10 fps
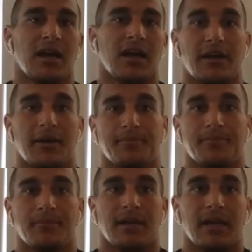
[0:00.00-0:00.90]

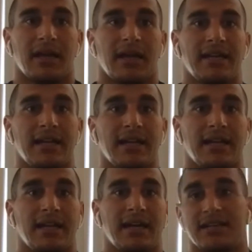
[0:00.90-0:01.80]
Hey
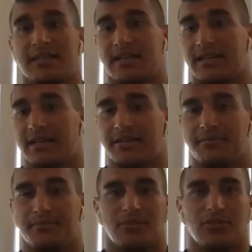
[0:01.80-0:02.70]

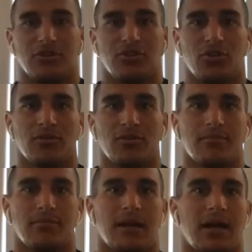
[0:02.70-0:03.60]
Natan, you
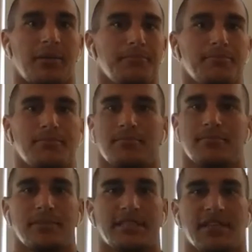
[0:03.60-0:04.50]
know,
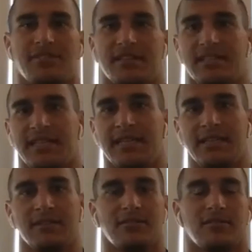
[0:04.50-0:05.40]
I'm
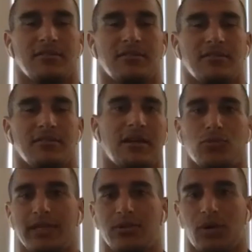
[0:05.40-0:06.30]
17,
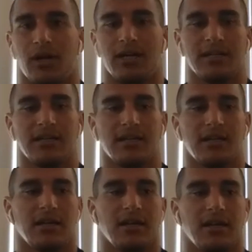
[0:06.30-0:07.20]
I'm
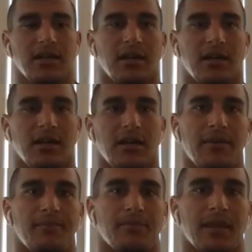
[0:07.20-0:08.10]
21,
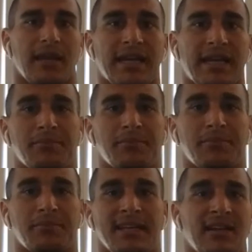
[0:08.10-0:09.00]
and I'm
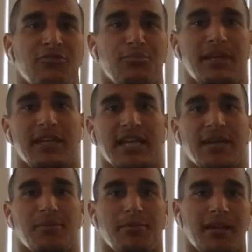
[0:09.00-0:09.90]
thinking of being
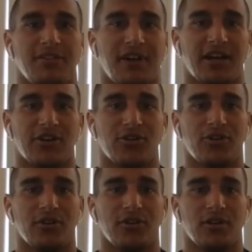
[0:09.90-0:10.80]
an MMA
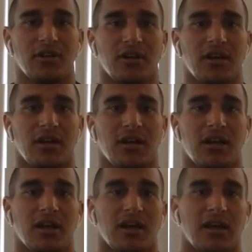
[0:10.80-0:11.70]
fighter.
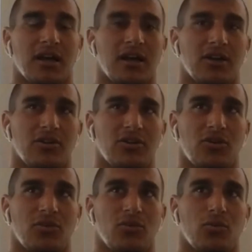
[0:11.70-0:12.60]
You
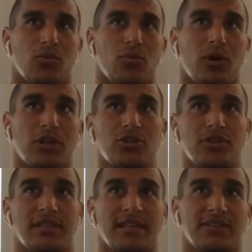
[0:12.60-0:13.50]
know, what do
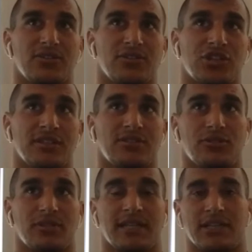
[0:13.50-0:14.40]
you think? Do
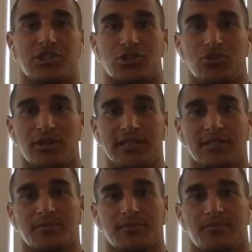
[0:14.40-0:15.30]
you think I should do it?